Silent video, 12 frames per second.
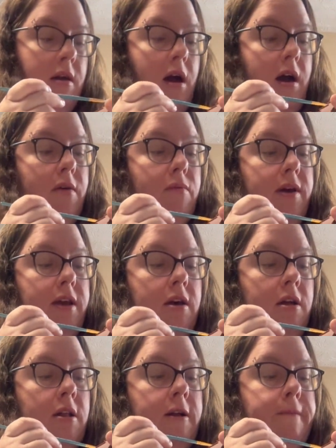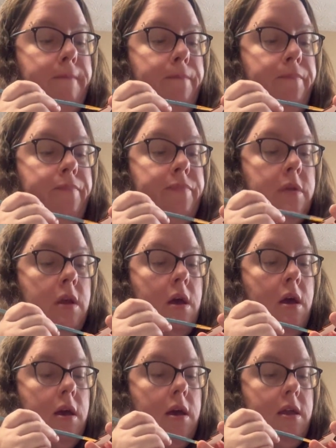I will
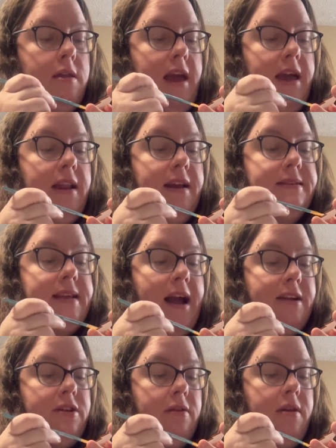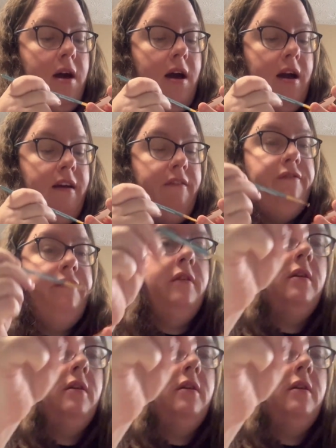take an X-Acto knife